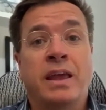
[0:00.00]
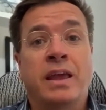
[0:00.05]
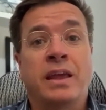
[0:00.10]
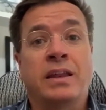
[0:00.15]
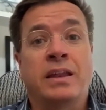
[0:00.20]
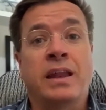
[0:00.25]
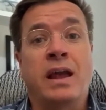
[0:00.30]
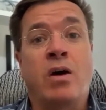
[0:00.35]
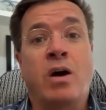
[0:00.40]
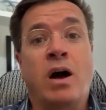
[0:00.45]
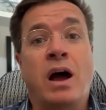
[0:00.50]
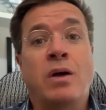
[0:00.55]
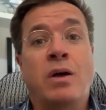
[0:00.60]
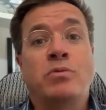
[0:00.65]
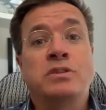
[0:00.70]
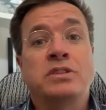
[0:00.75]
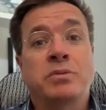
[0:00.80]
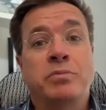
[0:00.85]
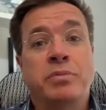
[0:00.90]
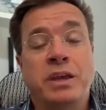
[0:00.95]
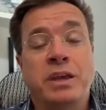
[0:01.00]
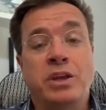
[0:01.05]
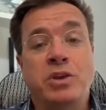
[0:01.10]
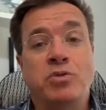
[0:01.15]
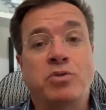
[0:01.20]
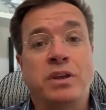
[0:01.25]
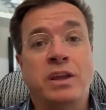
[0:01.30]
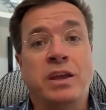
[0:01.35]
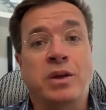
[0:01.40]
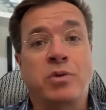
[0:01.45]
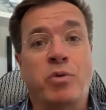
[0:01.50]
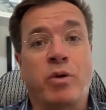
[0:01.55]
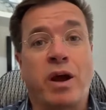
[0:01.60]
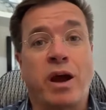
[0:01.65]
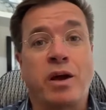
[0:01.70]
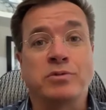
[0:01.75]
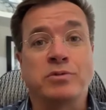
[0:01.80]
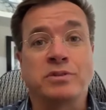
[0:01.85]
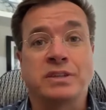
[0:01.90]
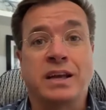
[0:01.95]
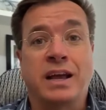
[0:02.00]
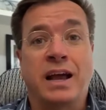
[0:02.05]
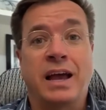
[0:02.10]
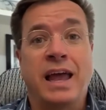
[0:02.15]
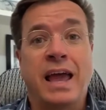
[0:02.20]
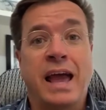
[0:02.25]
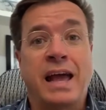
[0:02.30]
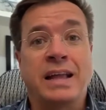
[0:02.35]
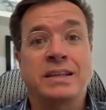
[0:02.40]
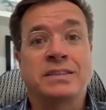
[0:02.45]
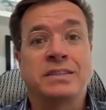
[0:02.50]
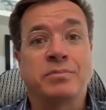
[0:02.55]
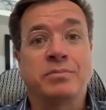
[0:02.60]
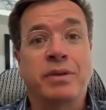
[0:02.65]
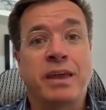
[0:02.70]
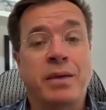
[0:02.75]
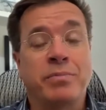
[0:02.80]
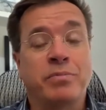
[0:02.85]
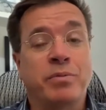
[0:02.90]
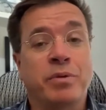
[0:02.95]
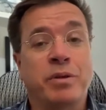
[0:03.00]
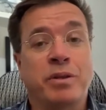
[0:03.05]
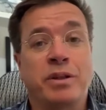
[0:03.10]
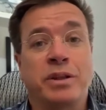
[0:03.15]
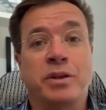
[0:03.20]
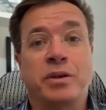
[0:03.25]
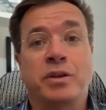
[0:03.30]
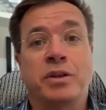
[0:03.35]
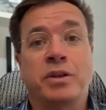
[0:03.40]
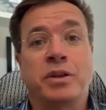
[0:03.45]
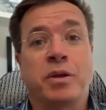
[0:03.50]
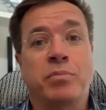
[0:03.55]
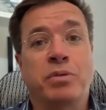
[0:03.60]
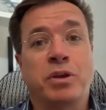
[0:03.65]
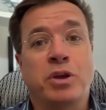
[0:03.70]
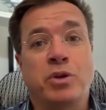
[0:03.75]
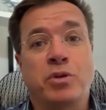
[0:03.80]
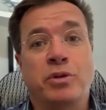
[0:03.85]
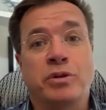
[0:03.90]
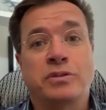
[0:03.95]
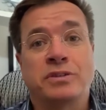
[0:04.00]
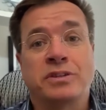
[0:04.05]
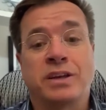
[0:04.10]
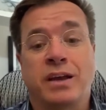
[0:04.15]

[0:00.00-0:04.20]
Now, I was a bit unique where I had some capability in computers.